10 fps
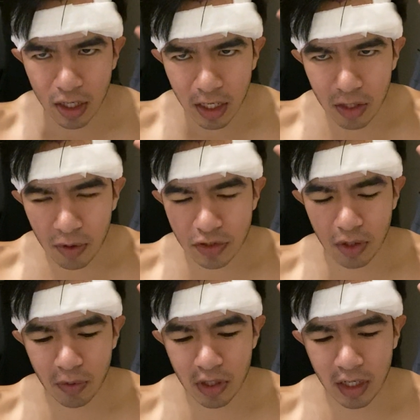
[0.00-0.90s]
Anyways,
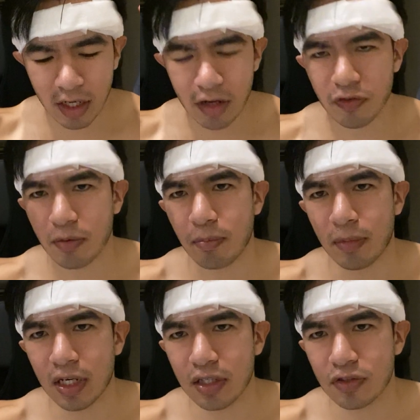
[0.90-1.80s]
I got it from
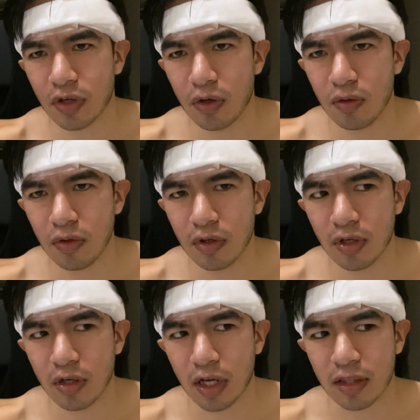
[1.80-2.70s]
Miniso.
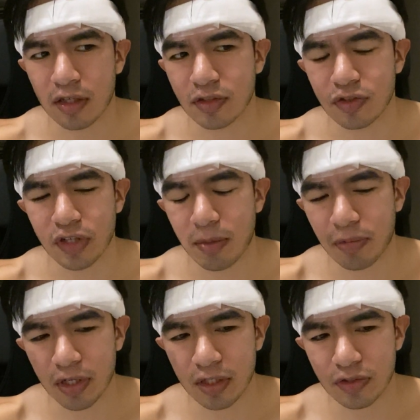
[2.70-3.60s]
I think it's a
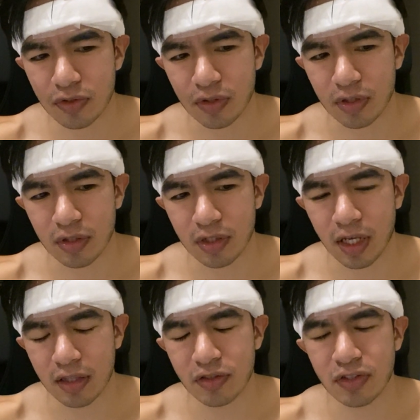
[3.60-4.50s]
Japanese, or
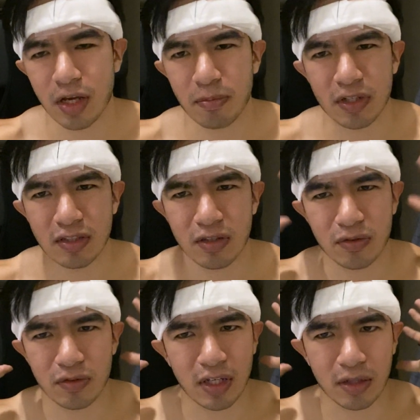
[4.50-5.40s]
yeah, it's a Japanese
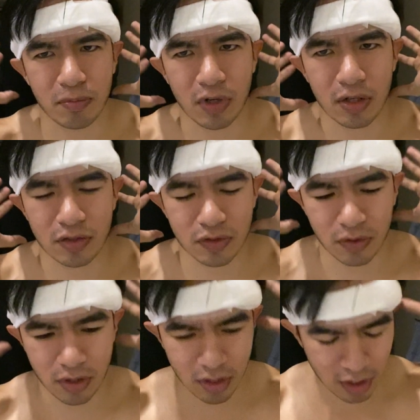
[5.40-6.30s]
little product
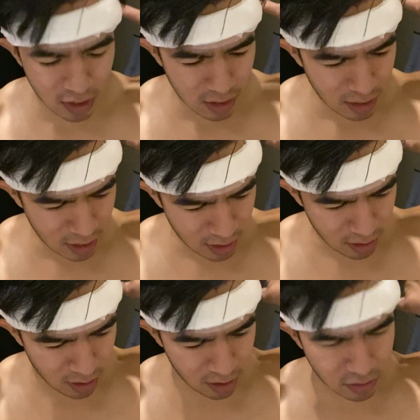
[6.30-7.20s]
store.
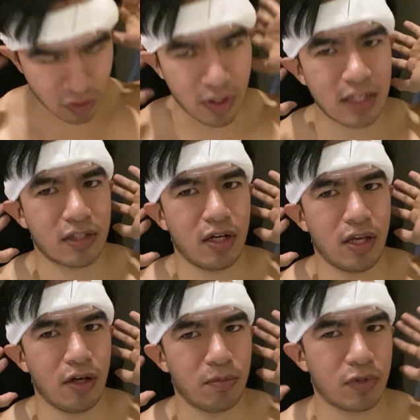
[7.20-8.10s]
And so that's gonna
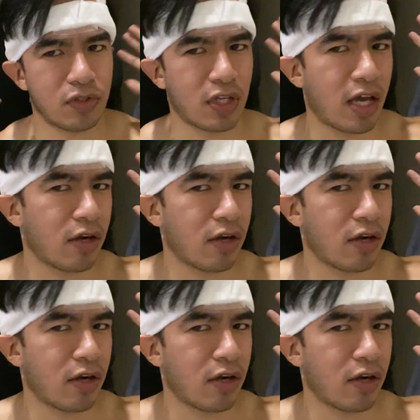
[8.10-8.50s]
help, because